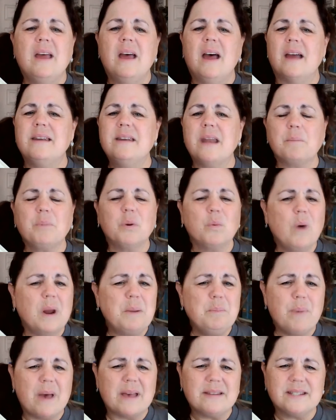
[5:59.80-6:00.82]

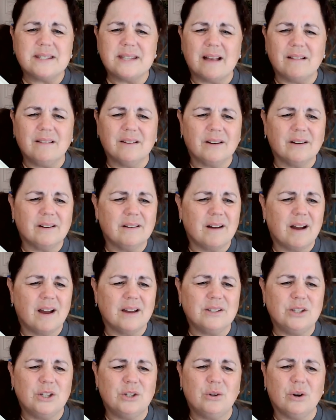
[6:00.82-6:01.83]
#1 bestseller
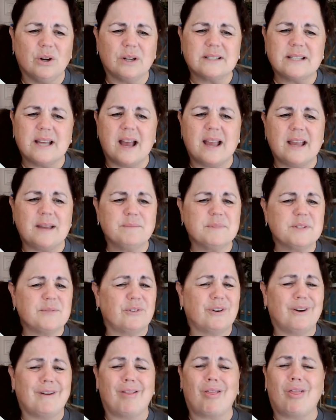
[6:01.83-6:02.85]
on New York Times
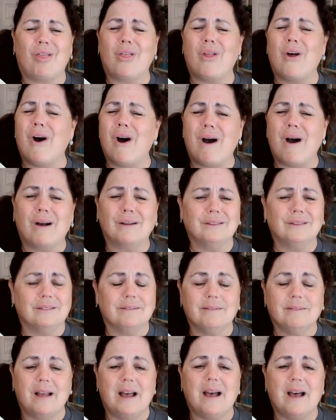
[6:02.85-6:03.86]
for
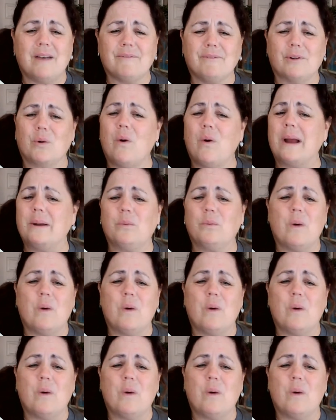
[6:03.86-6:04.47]
quite a